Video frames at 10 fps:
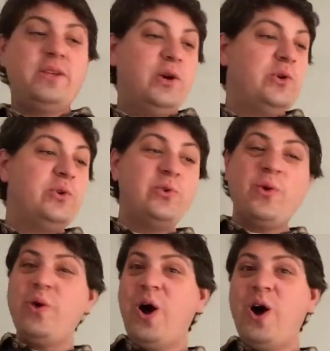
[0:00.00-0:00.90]

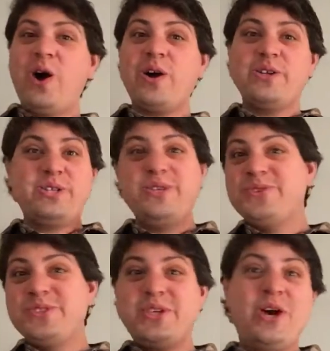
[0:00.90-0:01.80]
who our
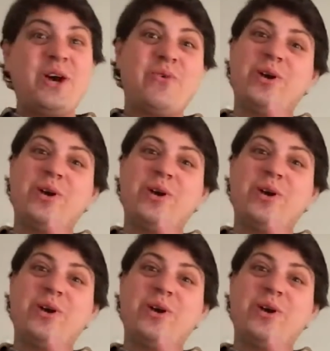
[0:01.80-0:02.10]
students are,